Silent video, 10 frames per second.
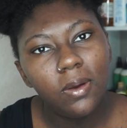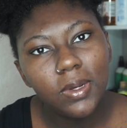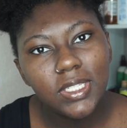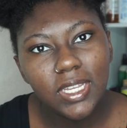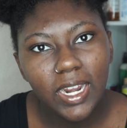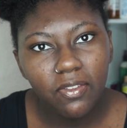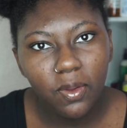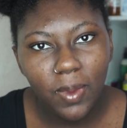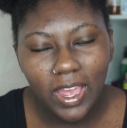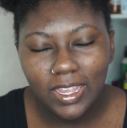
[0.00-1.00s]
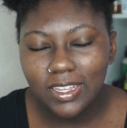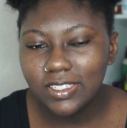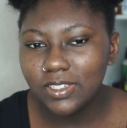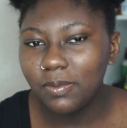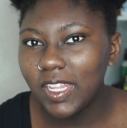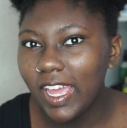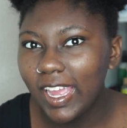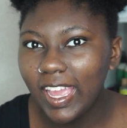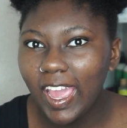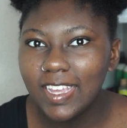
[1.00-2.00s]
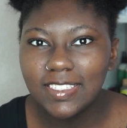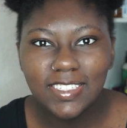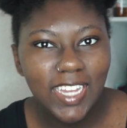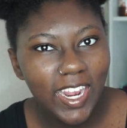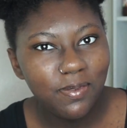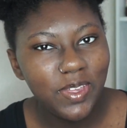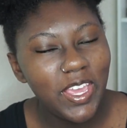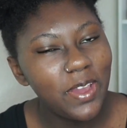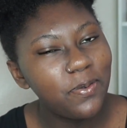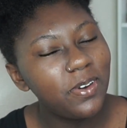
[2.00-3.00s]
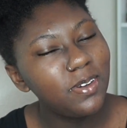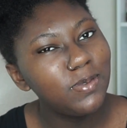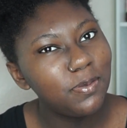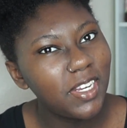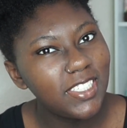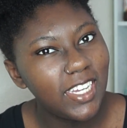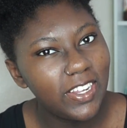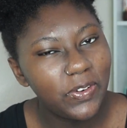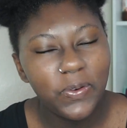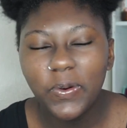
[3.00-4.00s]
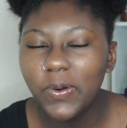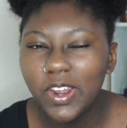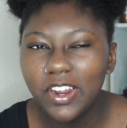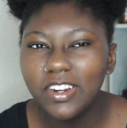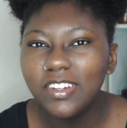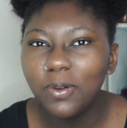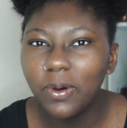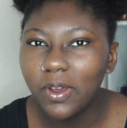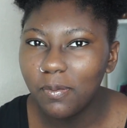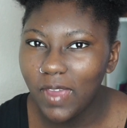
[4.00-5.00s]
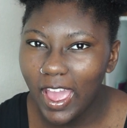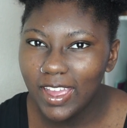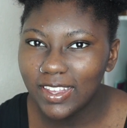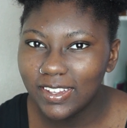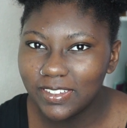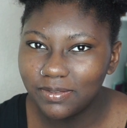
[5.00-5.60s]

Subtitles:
What's good, everybody? It's Jamila, aka Jamie, and welcome to my channel, or welcome back.